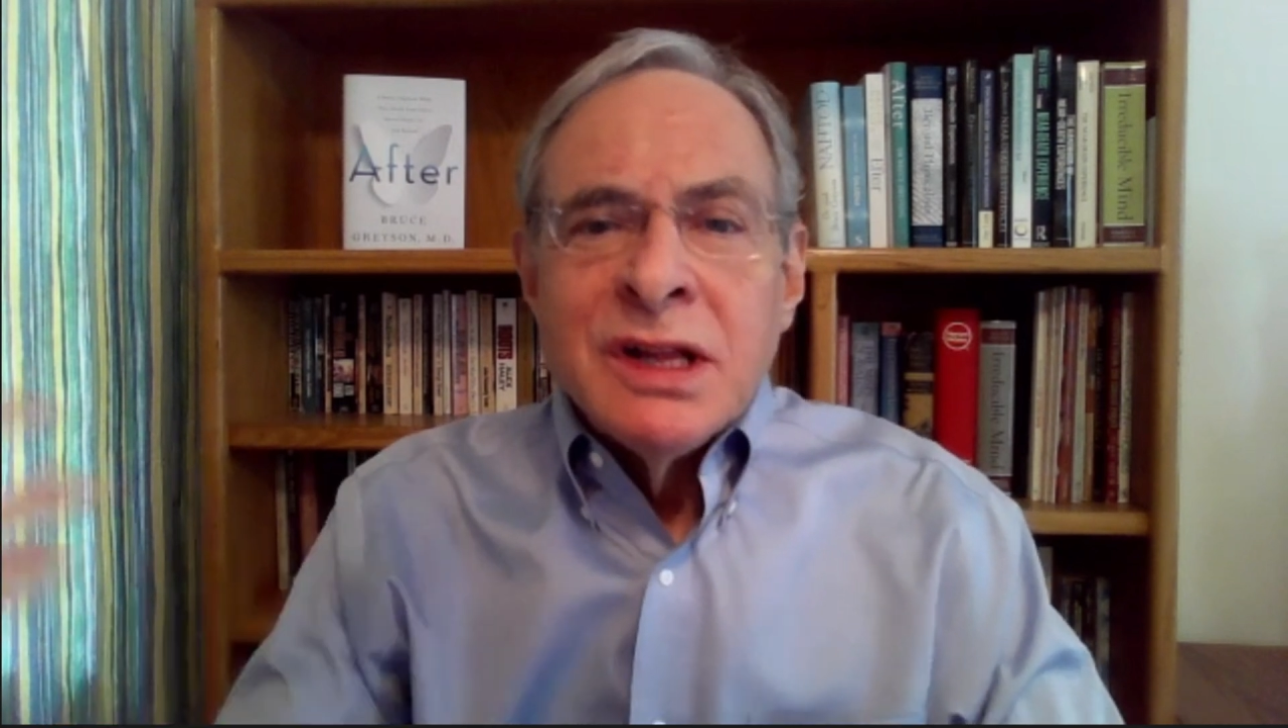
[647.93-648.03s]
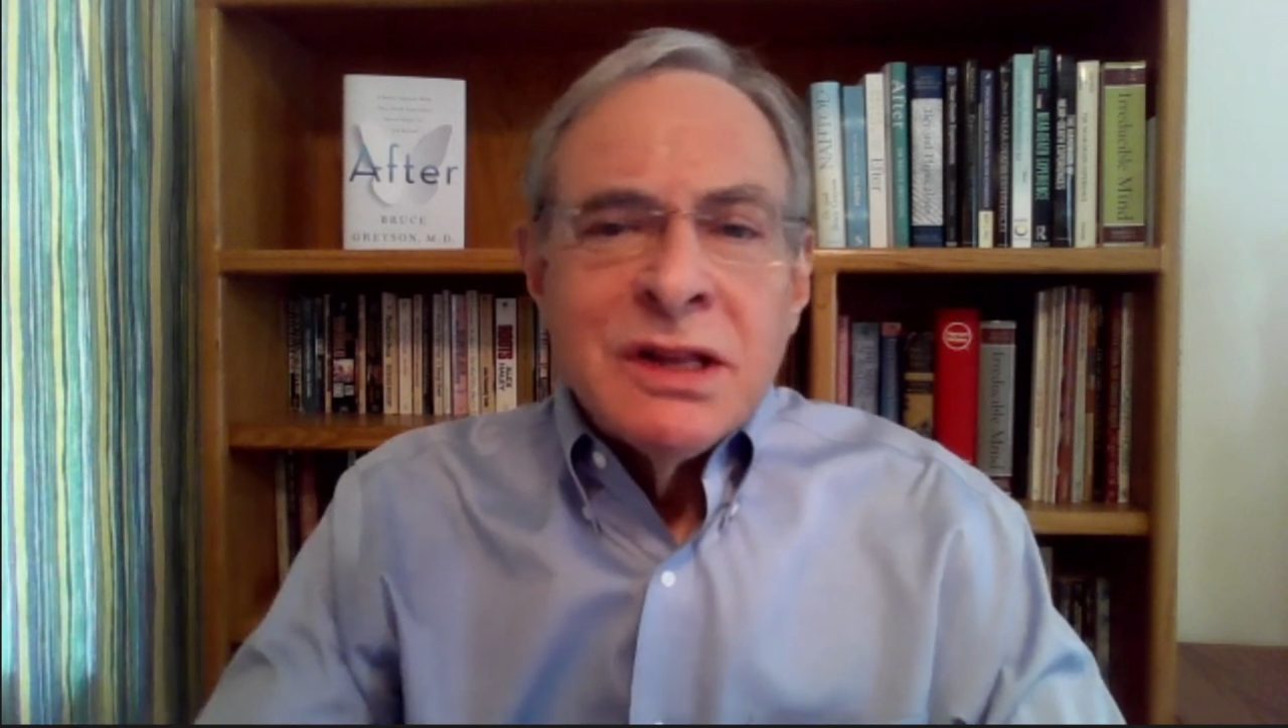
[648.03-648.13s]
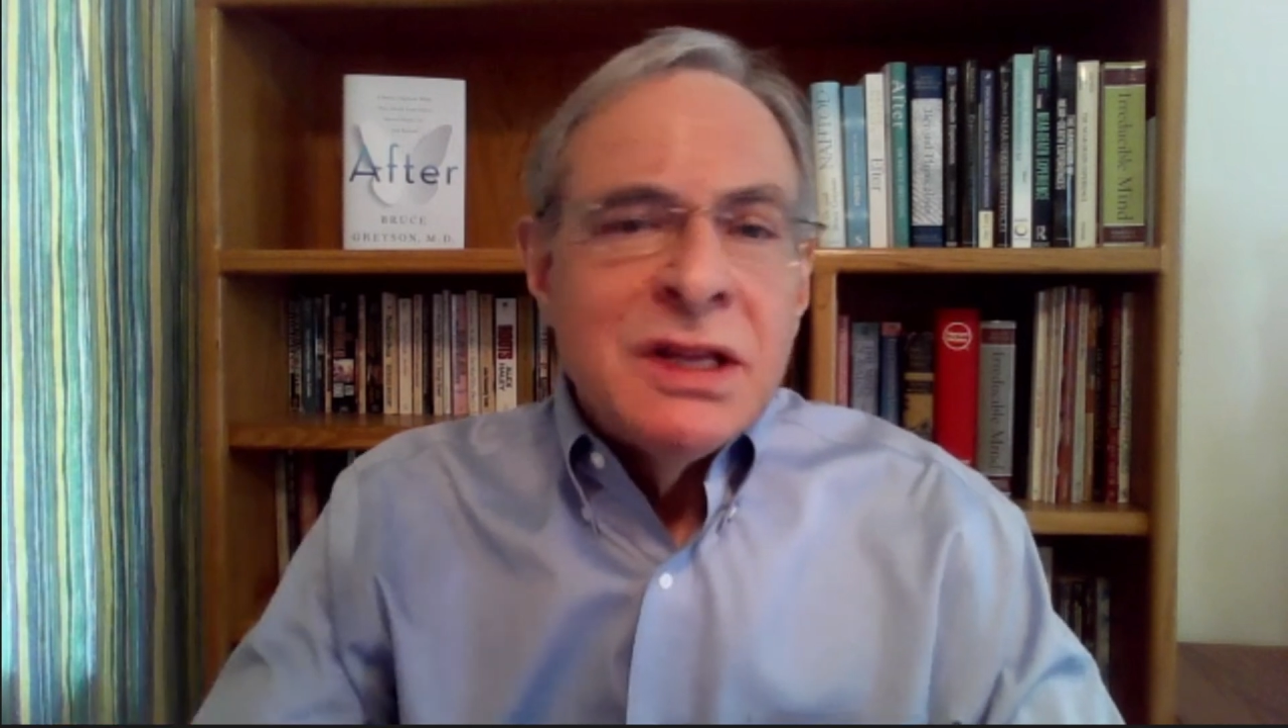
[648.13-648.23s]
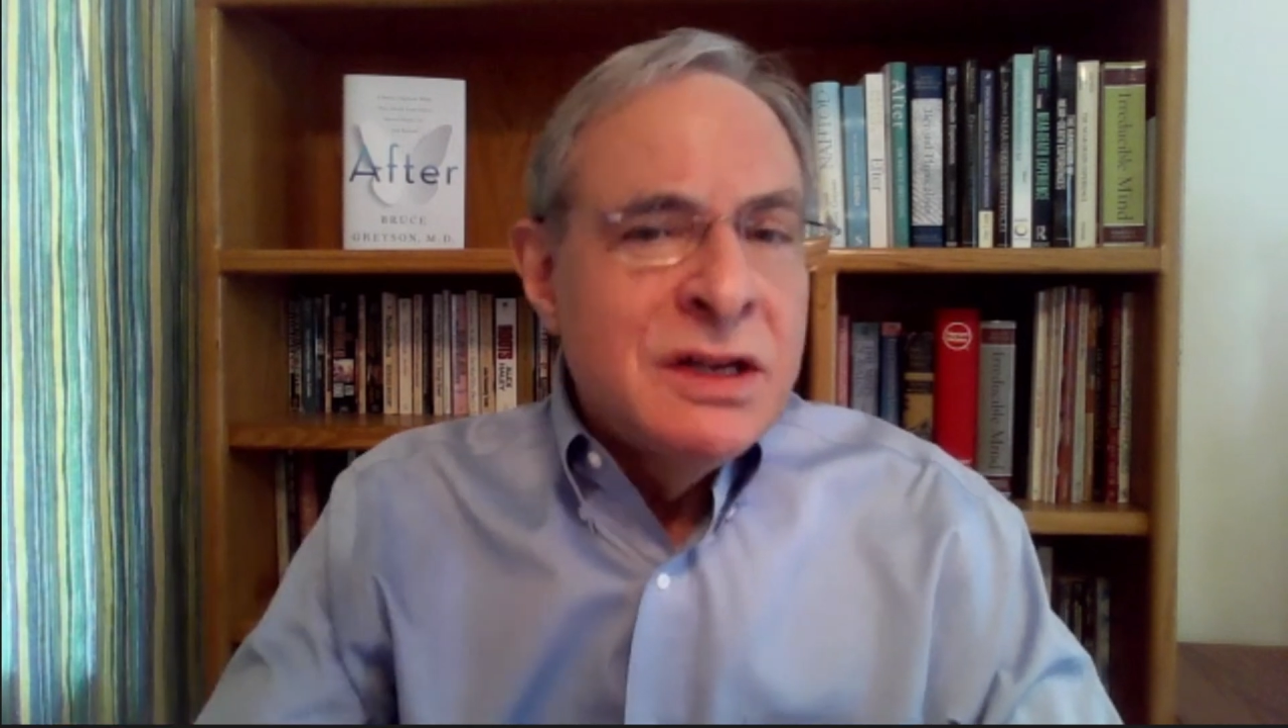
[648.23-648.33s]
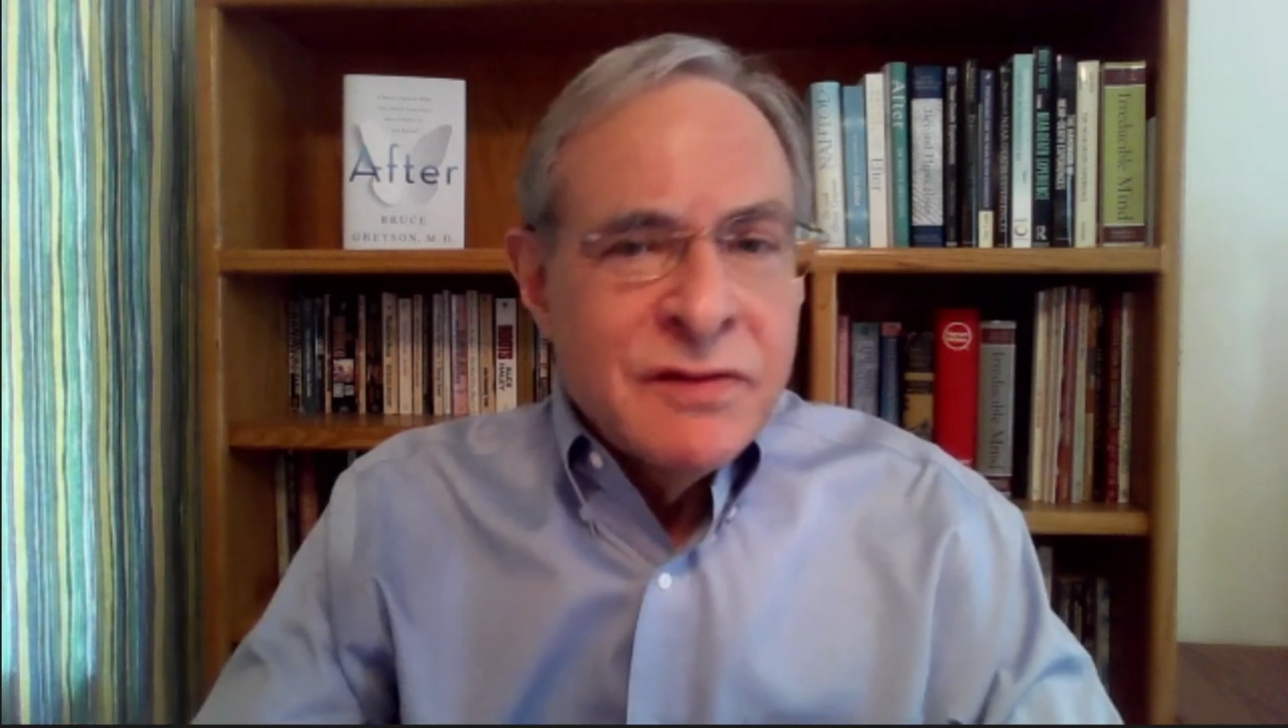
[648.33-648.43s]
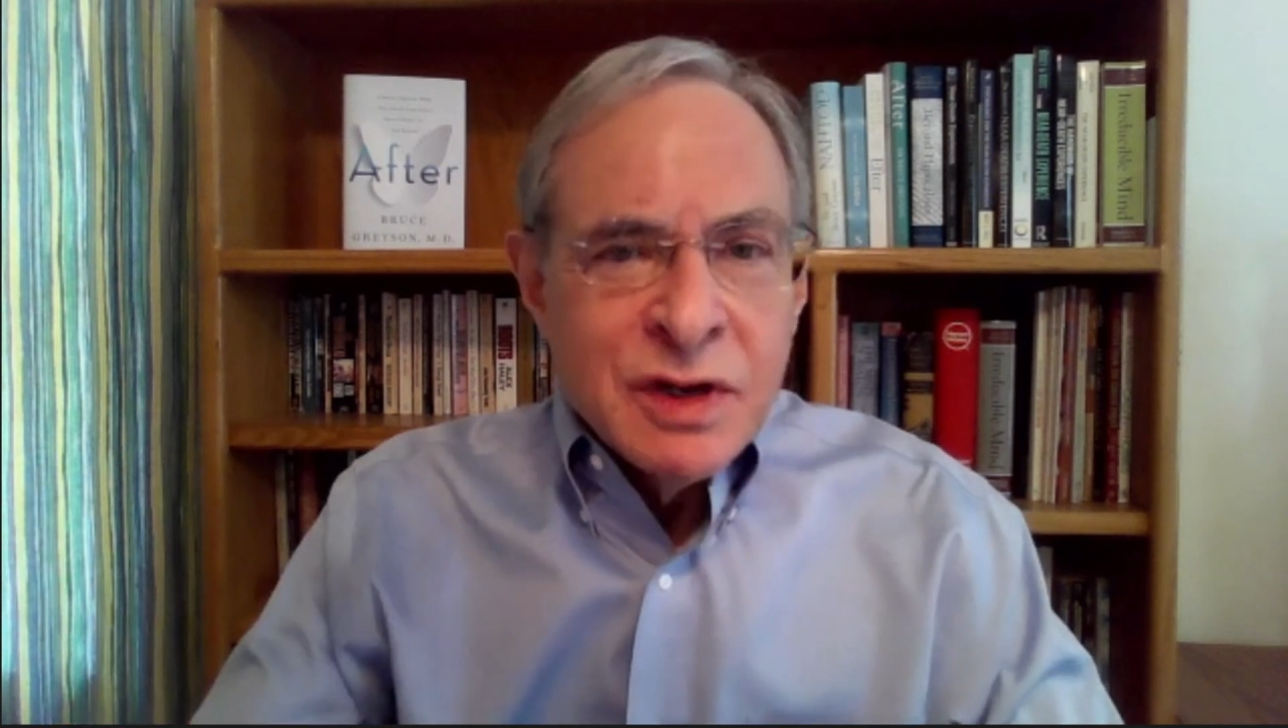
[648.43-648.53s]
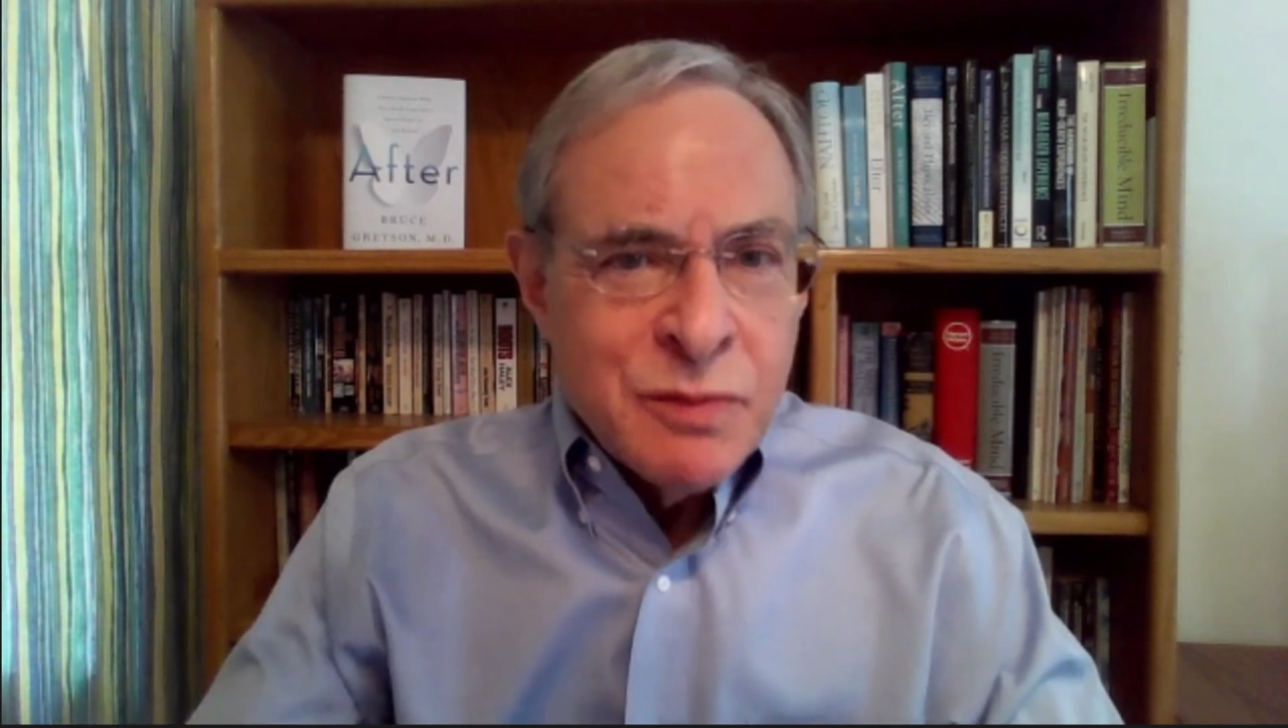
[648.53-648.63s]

leave their